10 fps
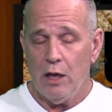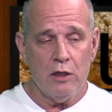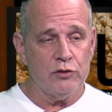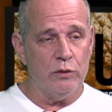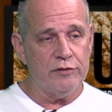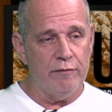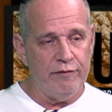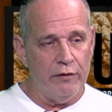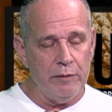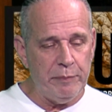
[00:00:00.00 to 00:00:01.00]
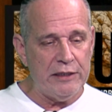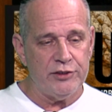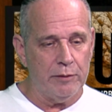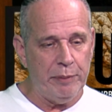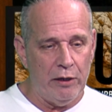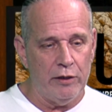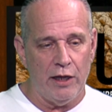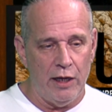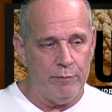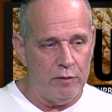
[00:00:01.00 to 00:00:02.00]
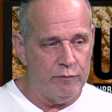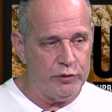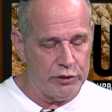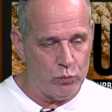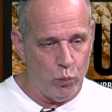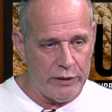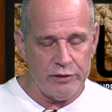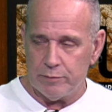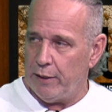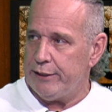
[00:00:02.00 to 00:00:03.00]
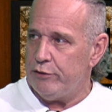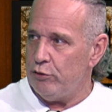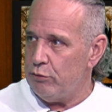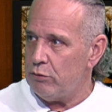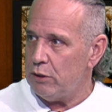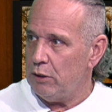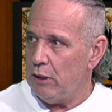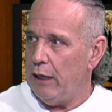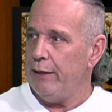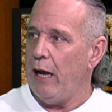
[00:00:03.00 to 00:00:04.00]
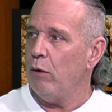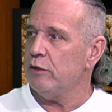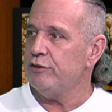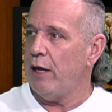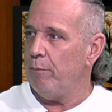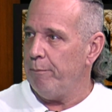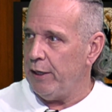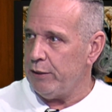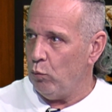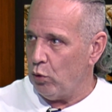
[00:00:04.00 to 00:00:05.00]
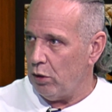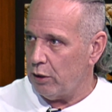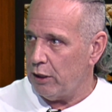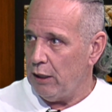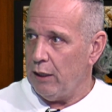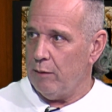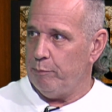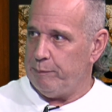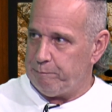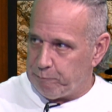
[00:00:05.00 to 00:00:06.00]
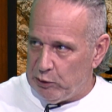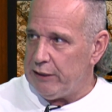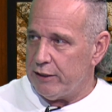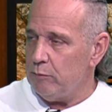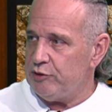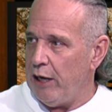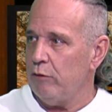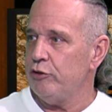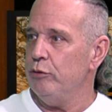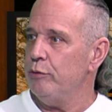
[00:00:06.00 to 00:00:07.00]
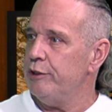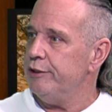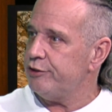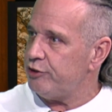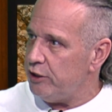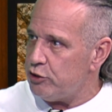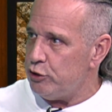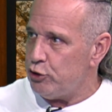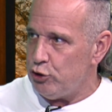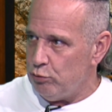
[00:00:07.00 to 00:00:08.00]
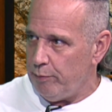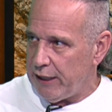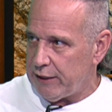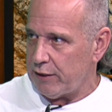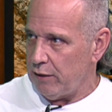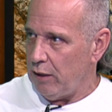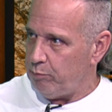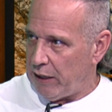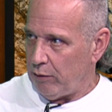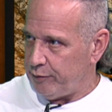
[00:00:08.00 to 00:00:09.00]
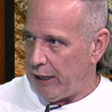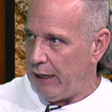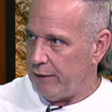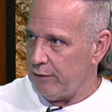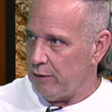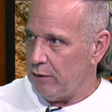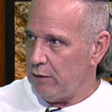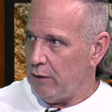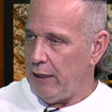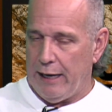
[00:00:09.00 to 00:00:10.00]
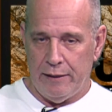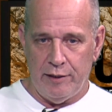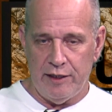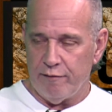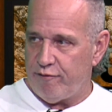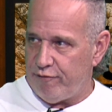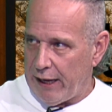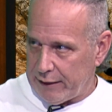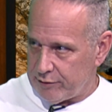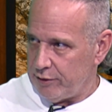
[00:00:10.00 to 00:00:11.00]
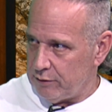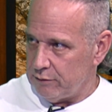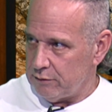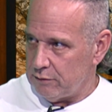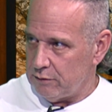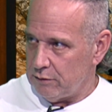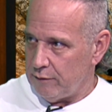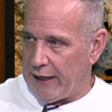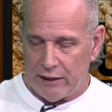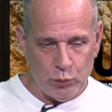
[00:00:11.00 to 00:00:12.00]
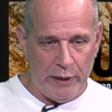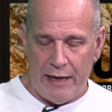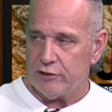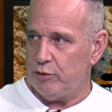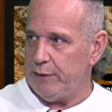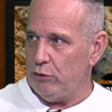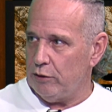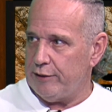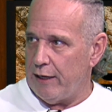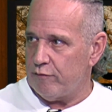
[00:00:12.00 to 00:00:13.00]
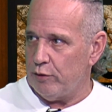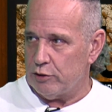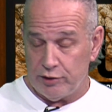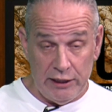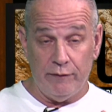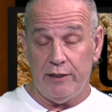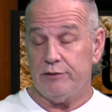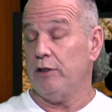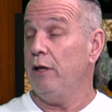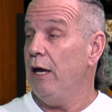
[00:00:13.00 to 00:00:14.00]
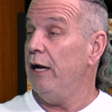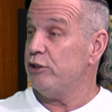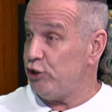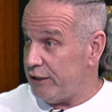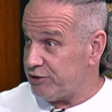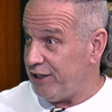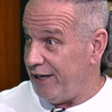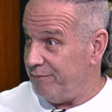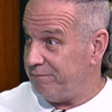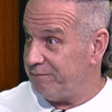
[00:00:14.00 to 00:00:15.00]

So it's the very basic paradigm of just what does money do and how does that money work. Really comes down to the decisions you make about that and the effect. That's what has to be looked at first. Think of it as a chess game.